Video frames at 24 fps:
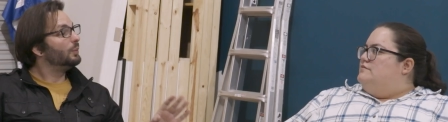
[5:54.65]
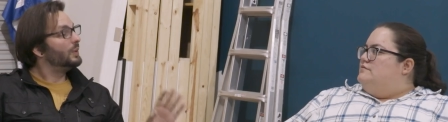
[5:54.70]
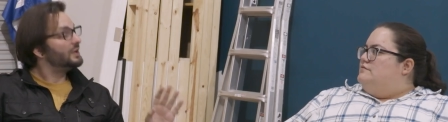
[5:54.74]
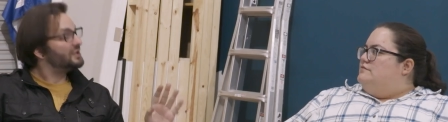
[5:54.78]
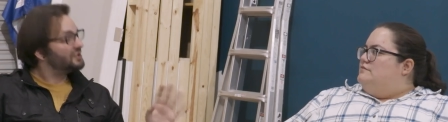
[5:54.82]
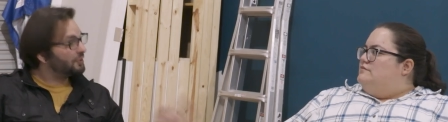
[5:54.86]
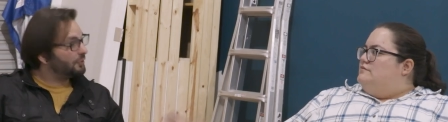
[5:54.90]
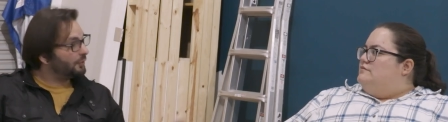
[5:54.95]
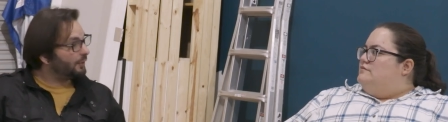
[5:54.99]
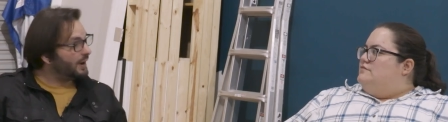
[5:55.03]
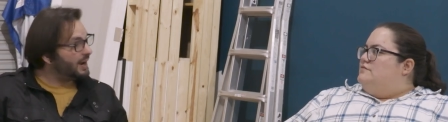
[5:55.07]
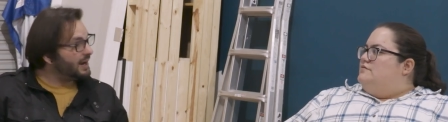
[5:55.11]

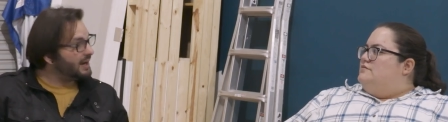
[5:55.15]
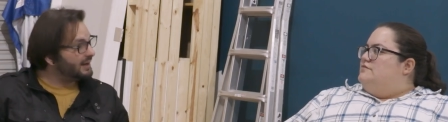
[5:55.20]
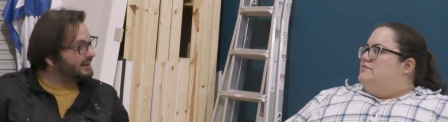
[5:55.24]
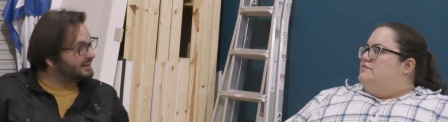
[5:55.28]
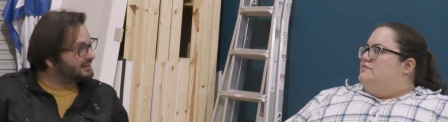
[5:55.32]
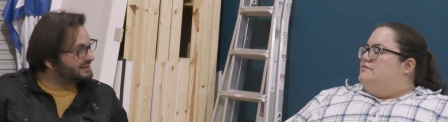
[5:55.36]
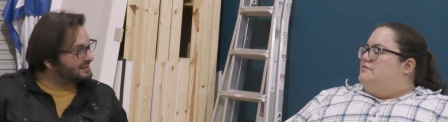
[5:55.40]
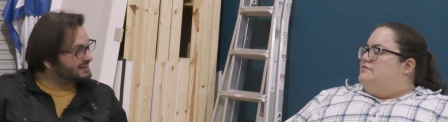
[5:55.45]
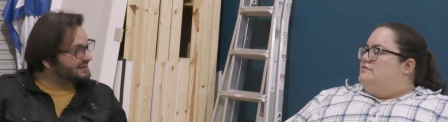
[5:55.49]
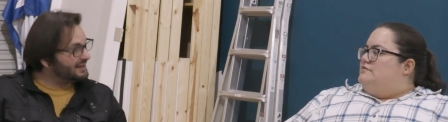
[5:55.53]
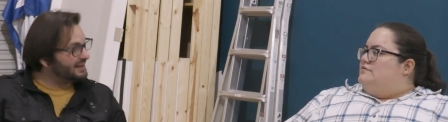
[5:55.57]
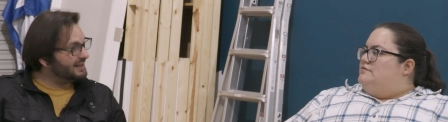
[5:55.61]
Speaker 1: What's great
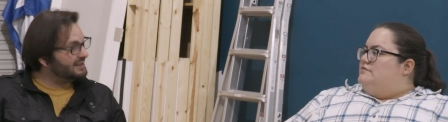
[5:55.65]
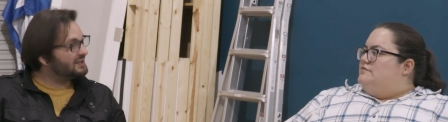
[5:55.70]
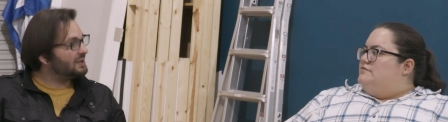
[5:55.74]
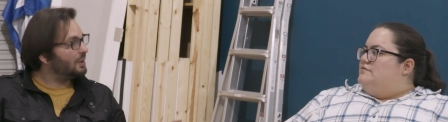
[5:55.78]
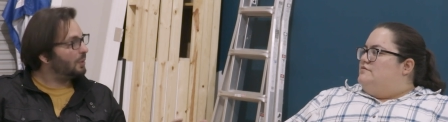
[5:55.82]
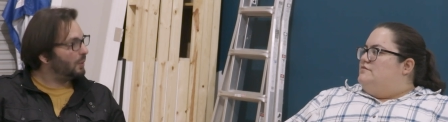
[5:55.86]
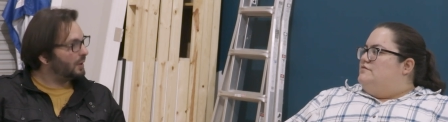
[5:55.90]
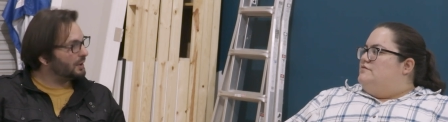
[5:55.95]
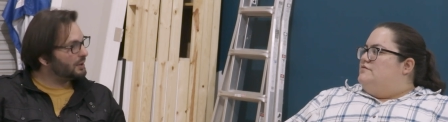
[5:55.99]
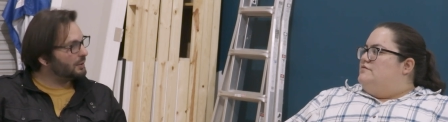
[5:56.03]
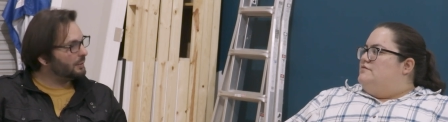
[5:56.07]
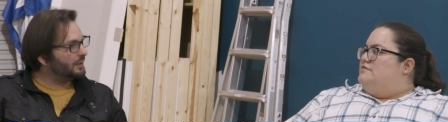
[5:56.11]
is it's
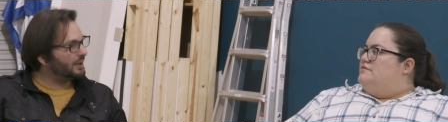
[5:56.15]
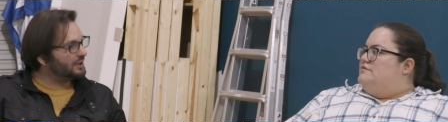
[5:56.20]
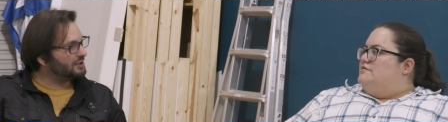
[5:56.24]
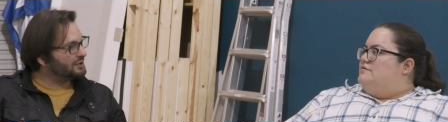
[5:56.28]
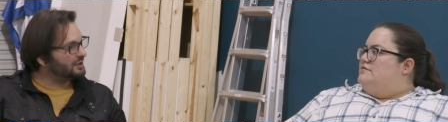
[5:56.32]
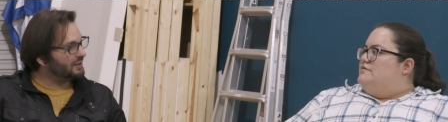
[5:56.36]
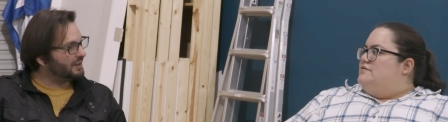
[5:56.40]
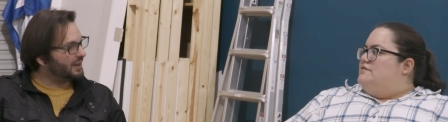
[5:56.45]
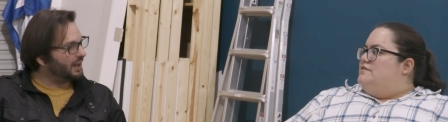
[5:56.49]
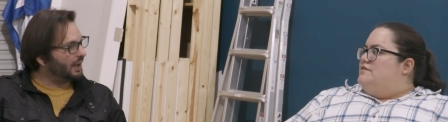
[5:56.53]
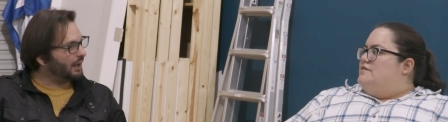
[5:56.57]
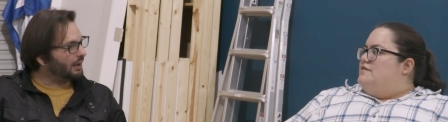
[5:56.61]
a one
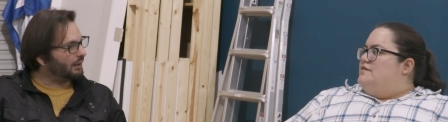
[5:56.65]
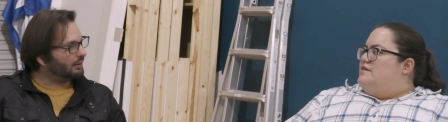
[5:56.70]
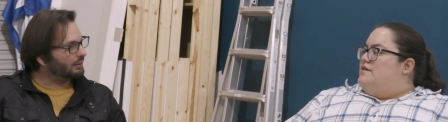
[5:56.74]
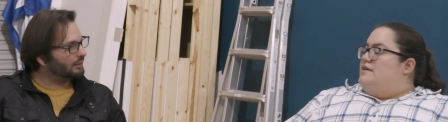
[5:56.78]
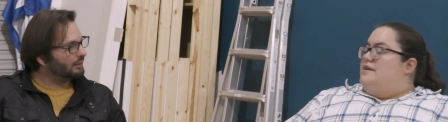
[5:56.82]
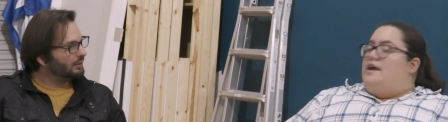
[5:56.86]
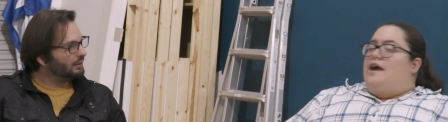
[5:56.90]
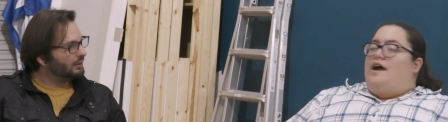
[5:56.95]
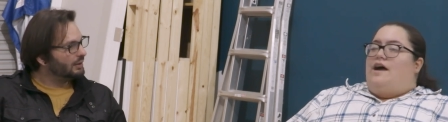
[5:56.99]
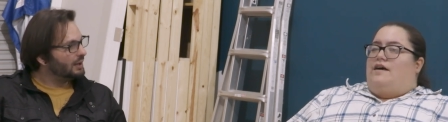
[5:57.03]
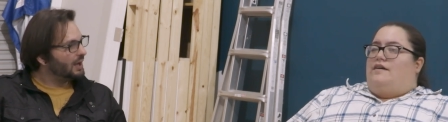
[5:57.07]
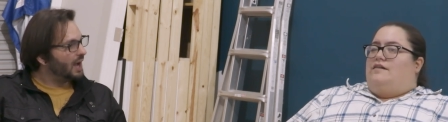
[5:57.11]
location thing.
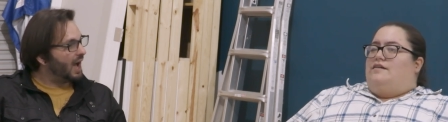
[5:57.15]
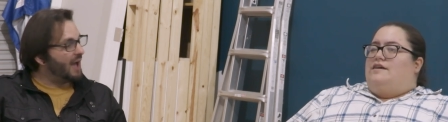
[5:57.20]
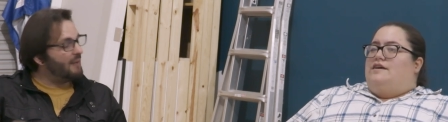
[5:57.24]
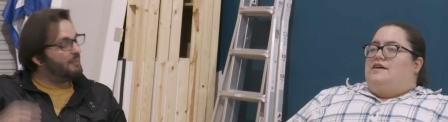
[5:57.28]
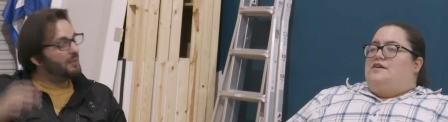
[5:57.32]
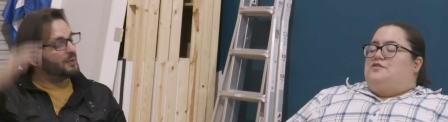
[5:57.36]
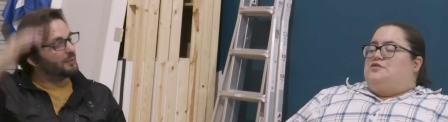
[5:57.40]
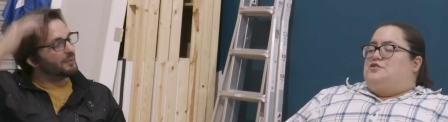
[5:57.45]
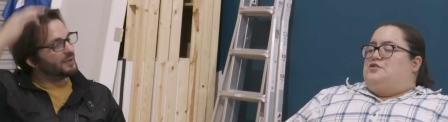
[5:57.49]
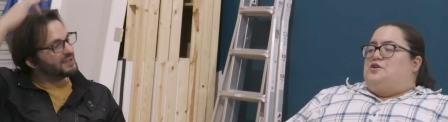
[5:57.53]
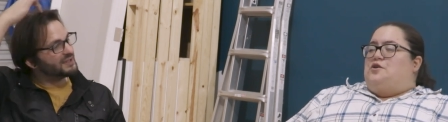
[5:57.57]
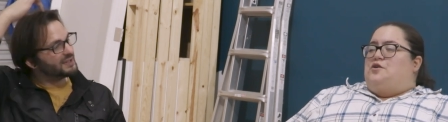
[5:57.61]
Yeah. yeah. I've
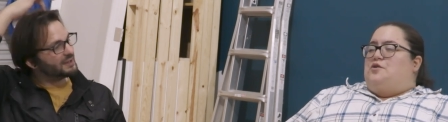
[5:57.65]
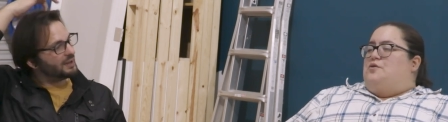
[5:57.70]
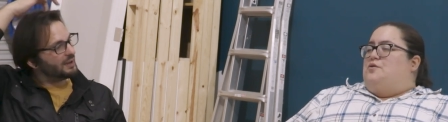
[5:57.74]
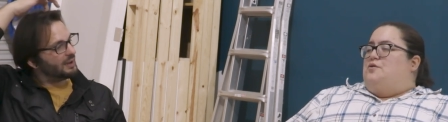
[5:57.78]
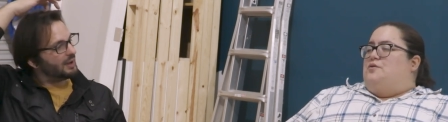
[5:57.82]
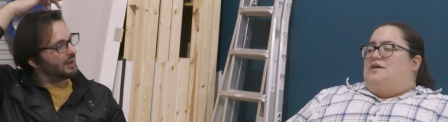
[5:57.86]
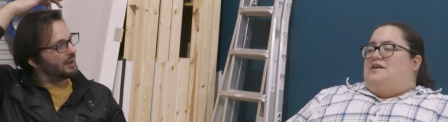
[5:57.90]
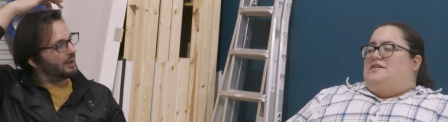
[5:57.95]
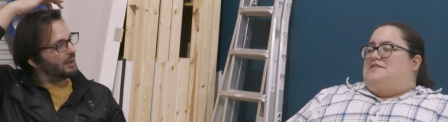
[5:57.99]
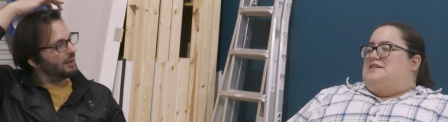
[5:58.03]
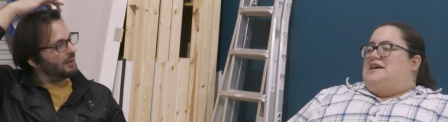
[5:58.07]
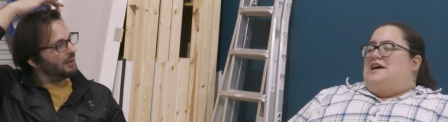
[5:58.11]
been re-
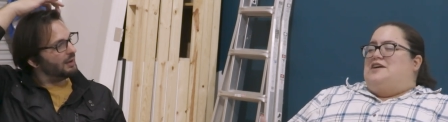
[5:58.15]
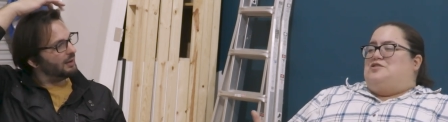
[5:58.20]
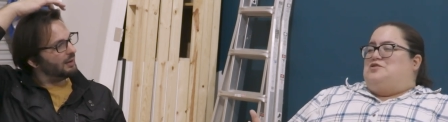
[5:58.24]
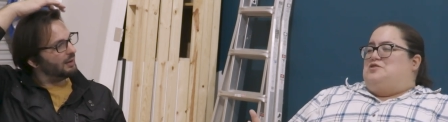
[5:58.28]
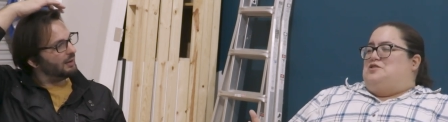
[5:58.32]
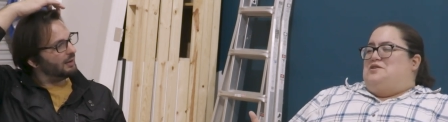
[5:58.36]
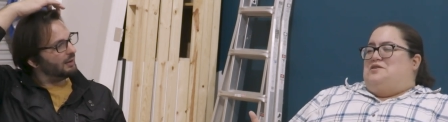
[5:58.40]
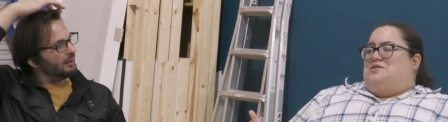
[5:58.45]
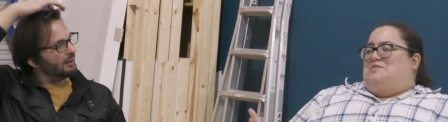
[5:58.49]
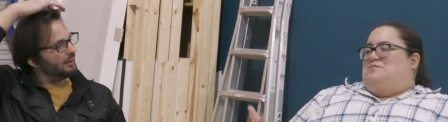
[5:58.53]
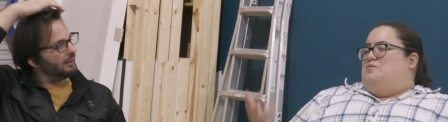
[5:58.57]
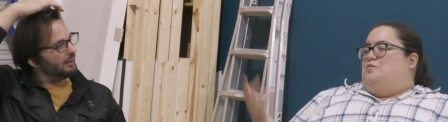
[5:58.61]
so
Speaker 2: it's
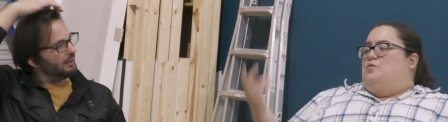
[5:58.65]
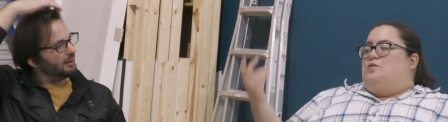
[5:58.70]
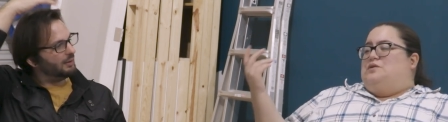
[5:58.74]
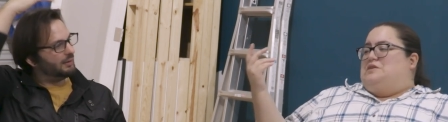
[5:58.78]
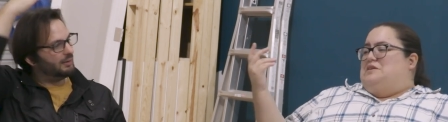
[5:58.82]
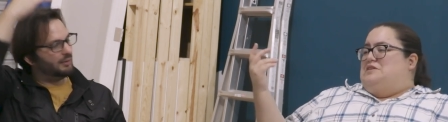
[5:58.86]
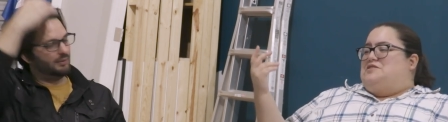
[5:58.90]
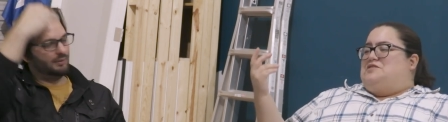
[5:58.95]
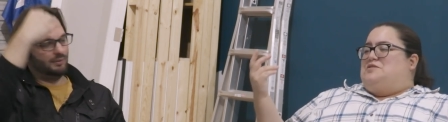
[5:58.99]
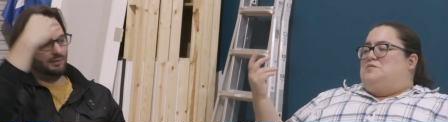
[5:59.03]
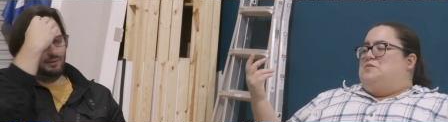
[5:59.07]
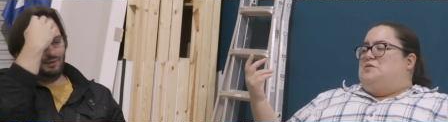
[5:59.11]
actually
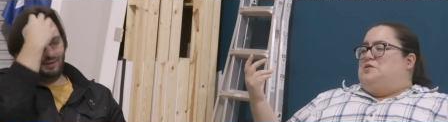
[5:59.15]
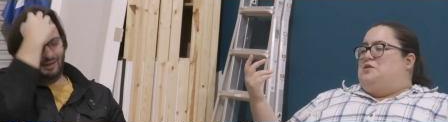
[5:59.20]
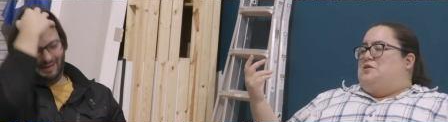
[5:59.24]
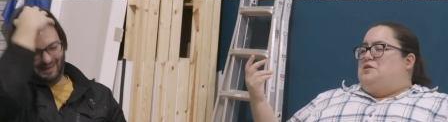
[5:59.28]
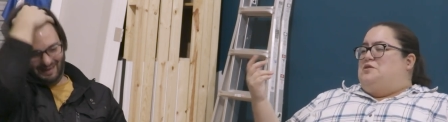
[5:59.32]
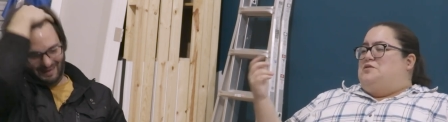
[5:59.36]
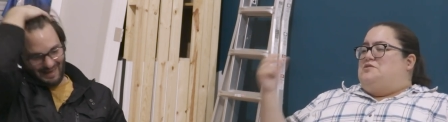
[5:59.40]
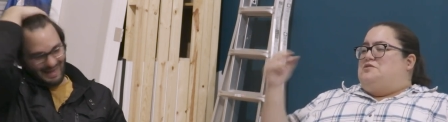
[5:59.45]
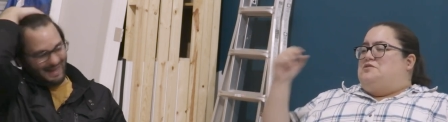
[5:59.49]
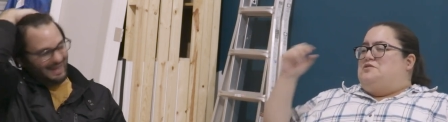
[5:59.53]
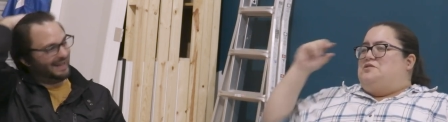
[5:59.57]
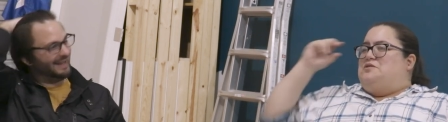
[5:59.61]
really
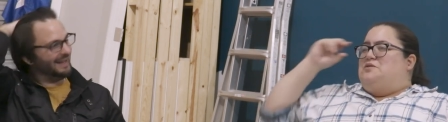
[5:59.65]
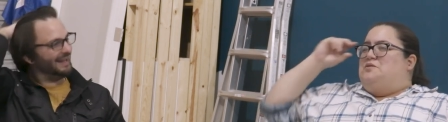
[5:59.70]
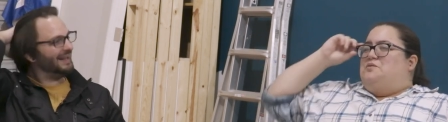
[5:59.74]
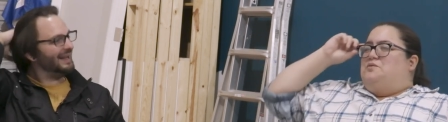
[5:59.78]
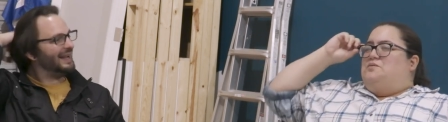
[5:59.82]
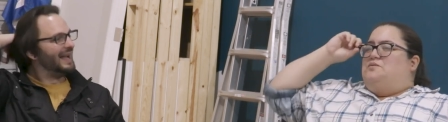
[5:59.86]
similar to right.